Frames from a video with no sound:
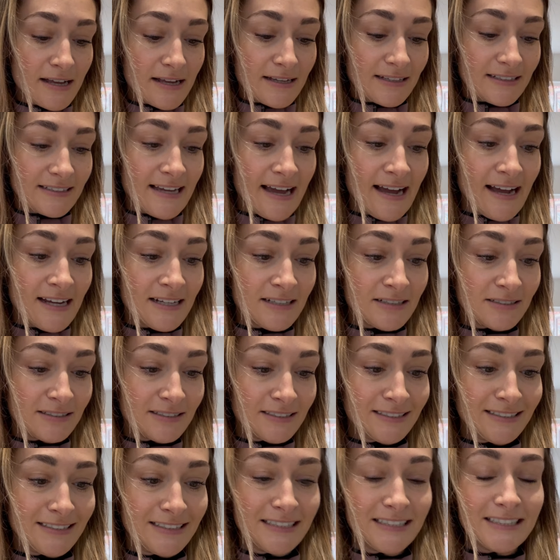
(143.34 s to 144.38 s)
yeah,
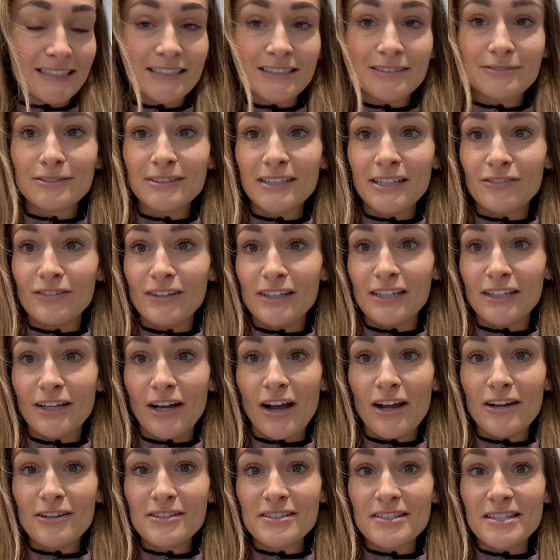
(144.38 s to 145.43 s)
we'll give it a
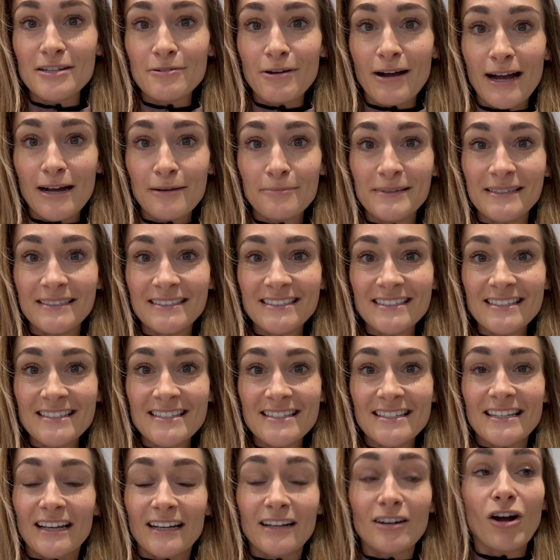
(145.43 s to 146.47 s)
go, see what happens.
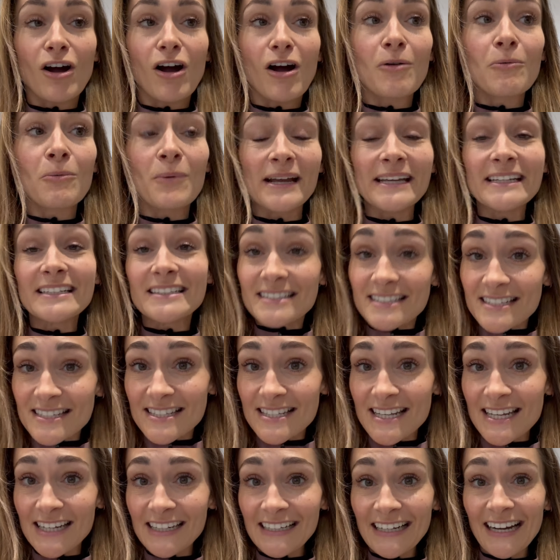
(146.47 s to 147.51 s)
Can't wait to
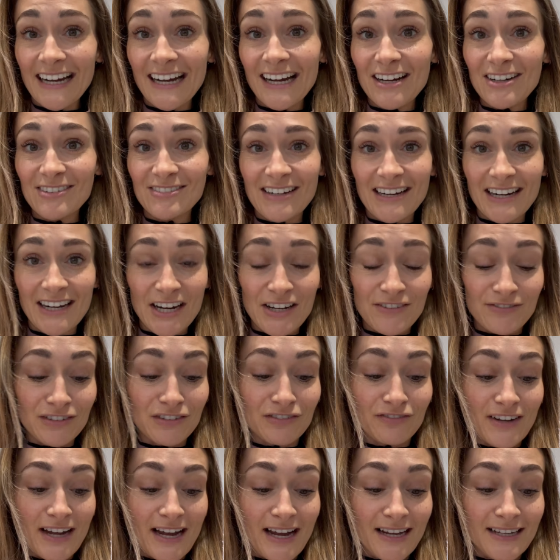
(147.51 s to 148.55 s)
see how Ivy
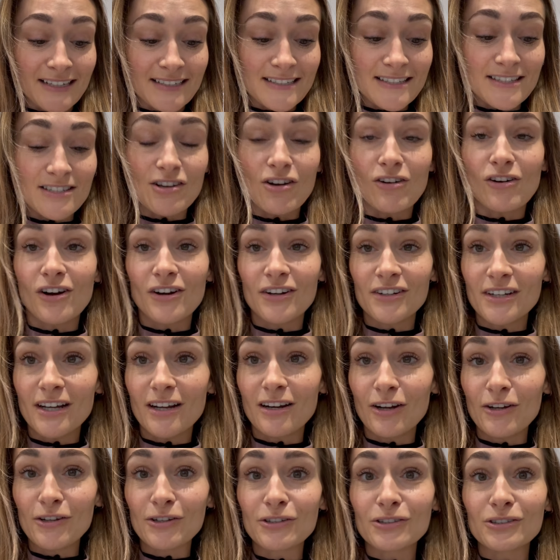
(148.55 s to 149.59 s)
fares on a
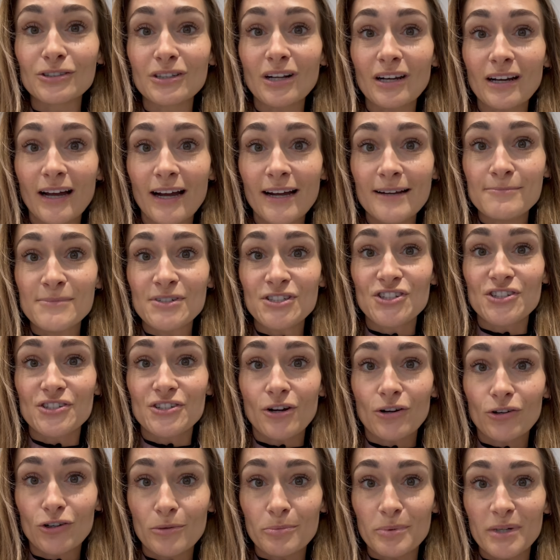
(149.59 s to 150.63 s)
local climb, which has got
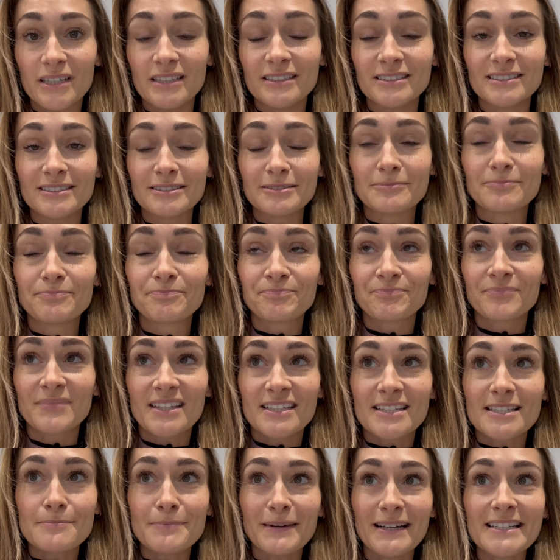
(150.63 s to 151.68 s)
a couple of little
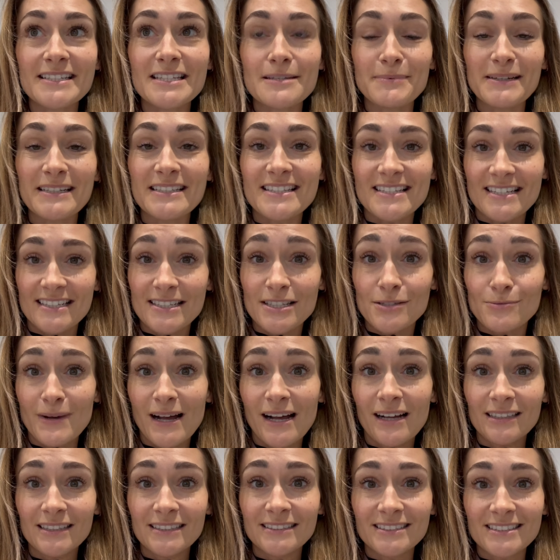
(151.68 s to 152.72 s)
spicy bits in as
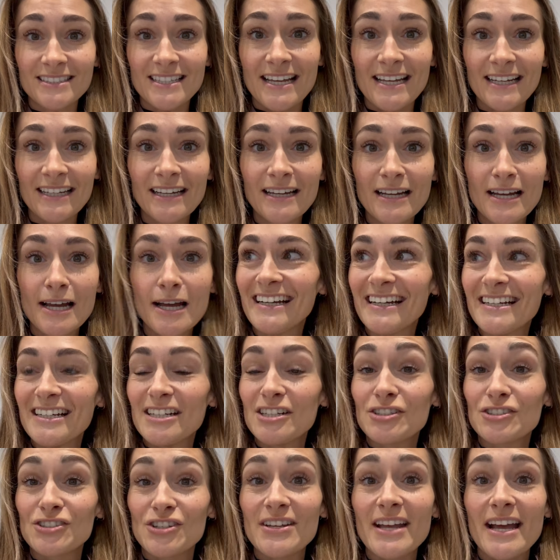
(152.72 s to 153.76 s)
well, a little dig.
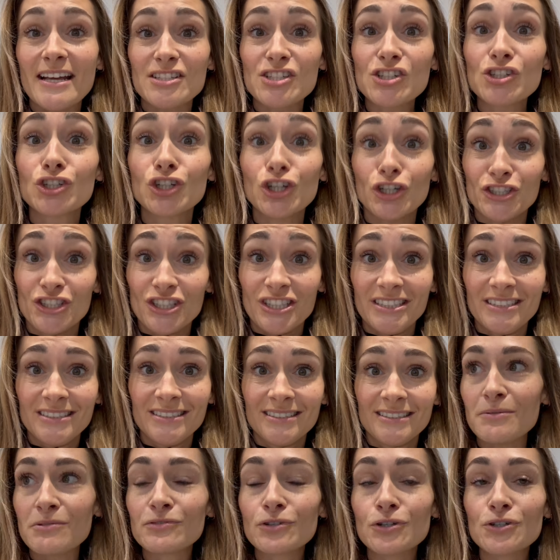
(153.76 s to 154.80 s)
So yeah, it's a good one.
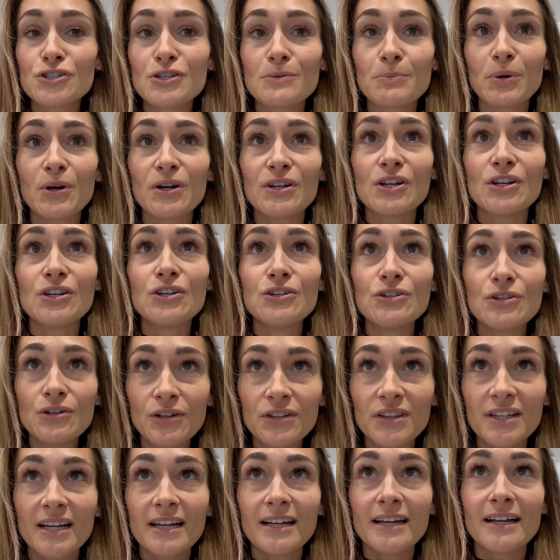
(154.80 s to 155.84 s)
We've also put in
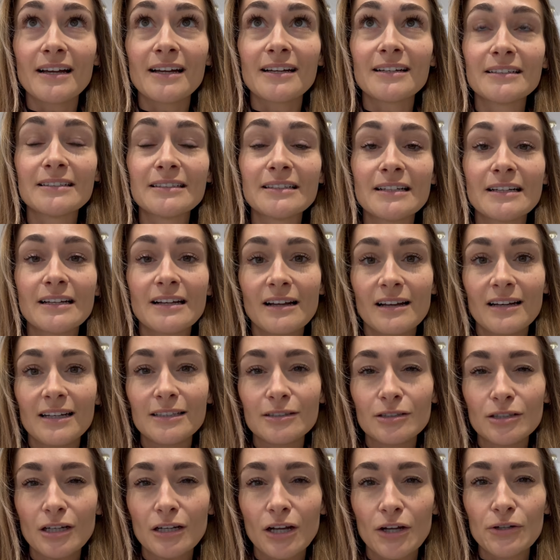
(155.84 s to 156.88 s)
another
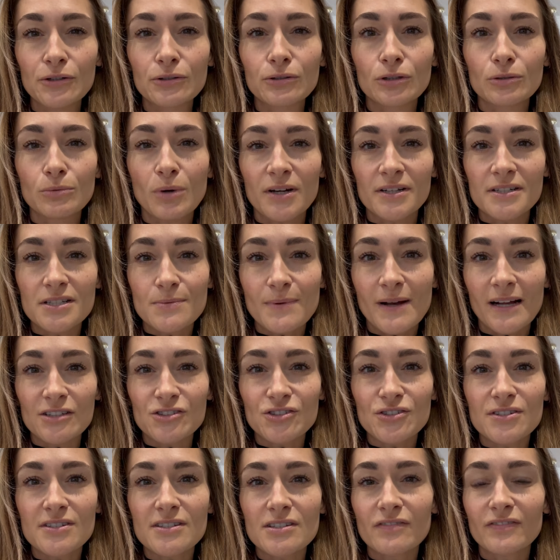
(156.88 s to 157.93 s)
little local one as well,
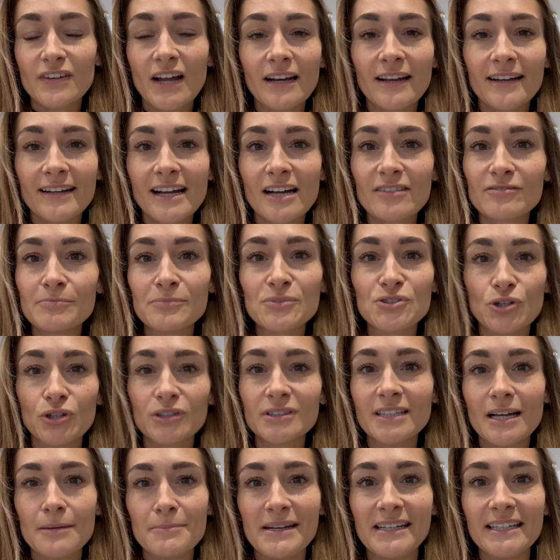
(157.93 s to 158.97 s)
just because I felt like I haven't done
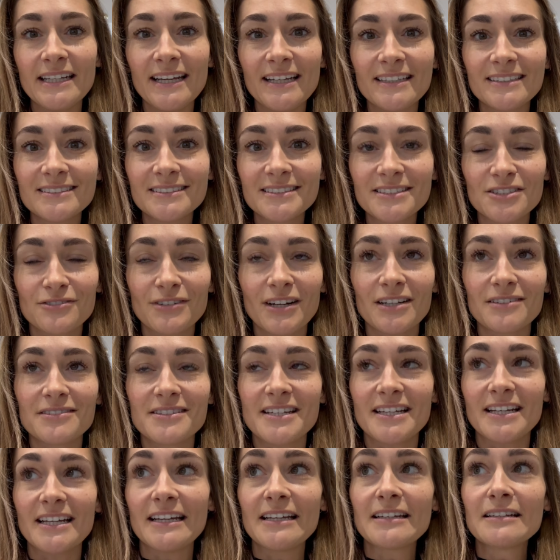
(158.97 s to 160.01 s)
that many hills around
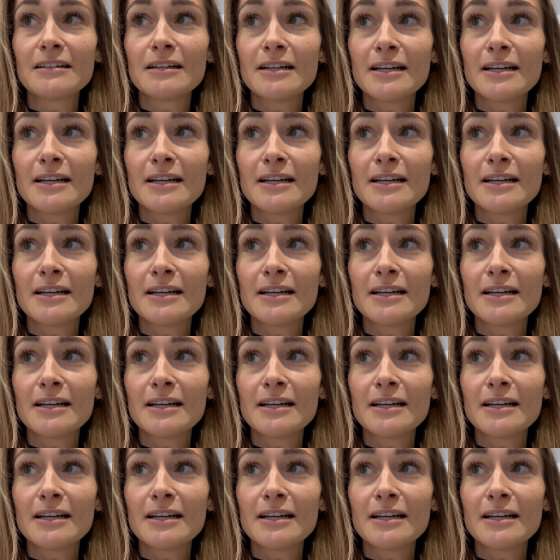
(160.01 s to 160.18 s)
here